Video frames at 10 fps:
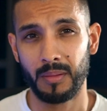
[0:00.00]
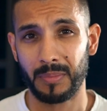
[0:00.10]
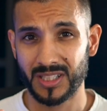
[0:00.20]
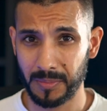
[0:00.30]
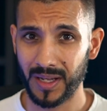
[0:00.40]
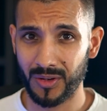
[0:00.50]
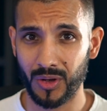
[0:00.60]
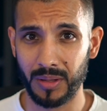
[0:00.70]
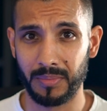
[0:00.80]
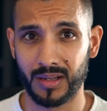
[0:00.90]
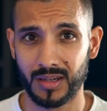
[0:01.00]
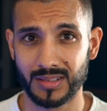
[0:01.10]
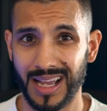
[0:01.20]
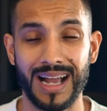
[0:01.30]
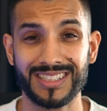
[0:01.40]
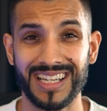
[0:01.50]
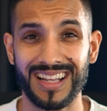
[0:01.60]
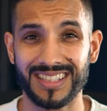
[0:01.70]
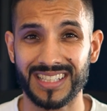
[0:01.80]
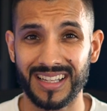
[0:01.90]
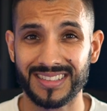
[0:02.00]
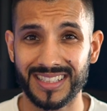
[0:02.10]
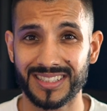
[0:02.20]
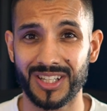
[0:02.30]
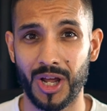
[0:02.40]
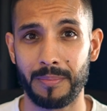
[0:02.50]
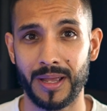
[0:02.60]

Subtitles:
But it's a bit annoying because I actually had this at 69